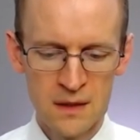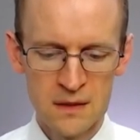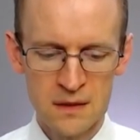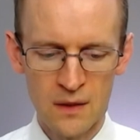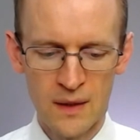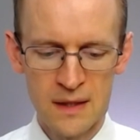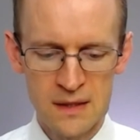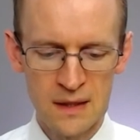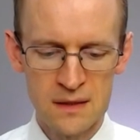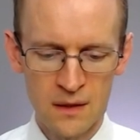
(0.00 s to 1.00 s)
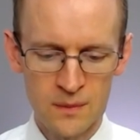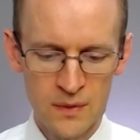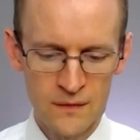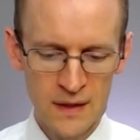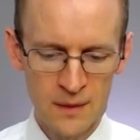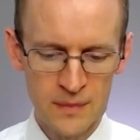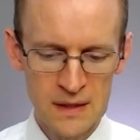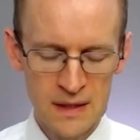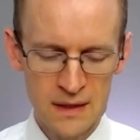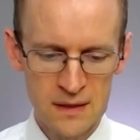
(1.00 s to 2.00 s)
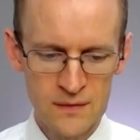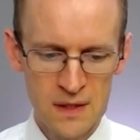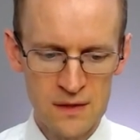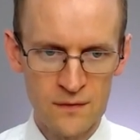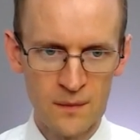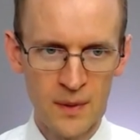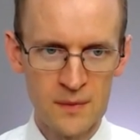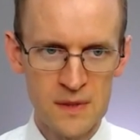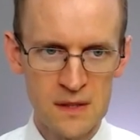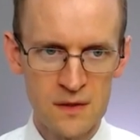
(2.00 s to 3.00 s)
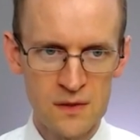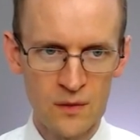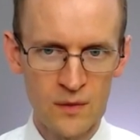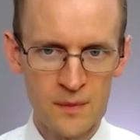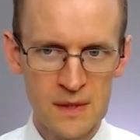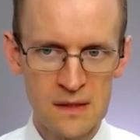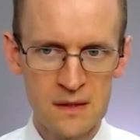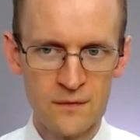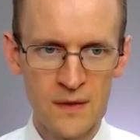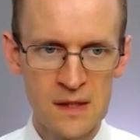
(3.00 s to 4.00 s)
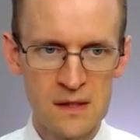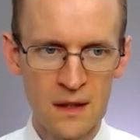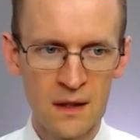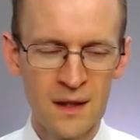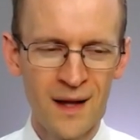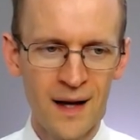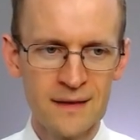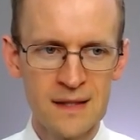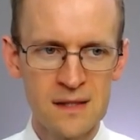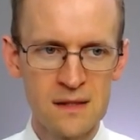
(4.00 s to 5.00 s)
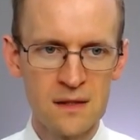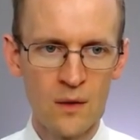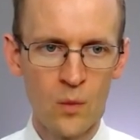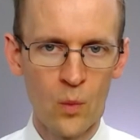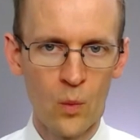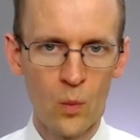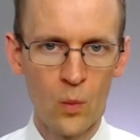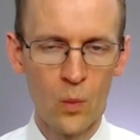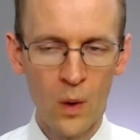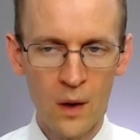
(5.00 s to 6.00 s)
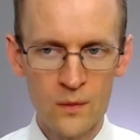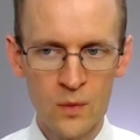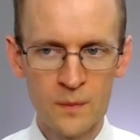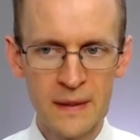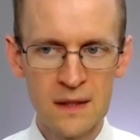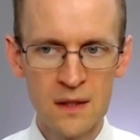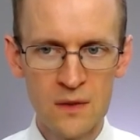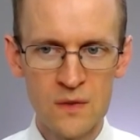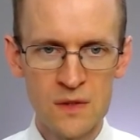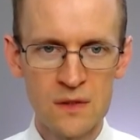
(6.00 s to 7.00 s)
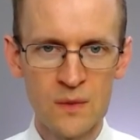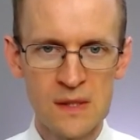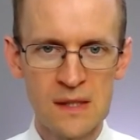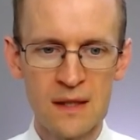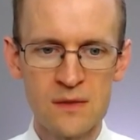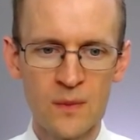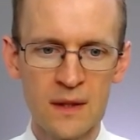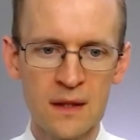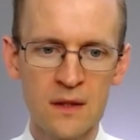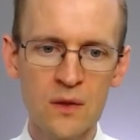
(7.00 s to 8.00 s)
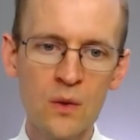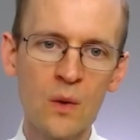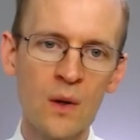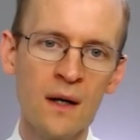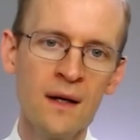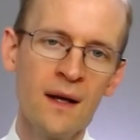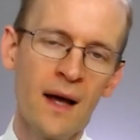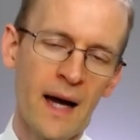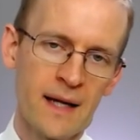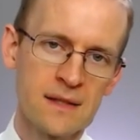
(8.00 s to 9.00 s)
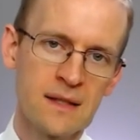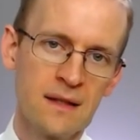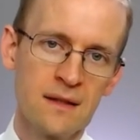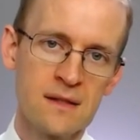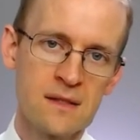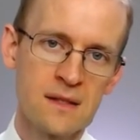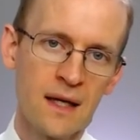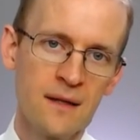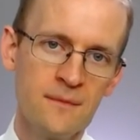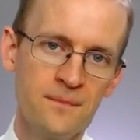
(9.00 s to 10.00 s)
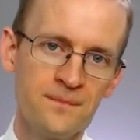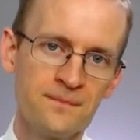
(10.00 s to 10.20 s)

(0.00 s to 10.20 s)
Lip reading: So it's the example of the company's activities for the purposes of the sole representative visa. And this is what would be used to assess whether you're acting in the same